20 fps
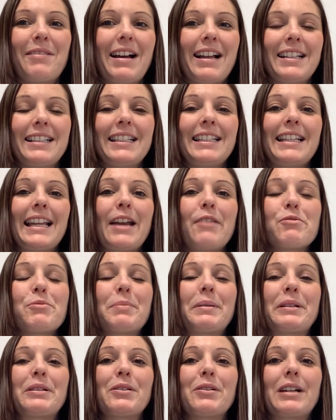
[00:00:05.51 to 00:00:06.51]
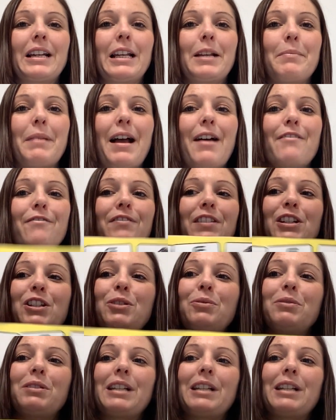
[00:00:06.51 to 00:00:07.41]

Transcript: and today we'll be talking about visual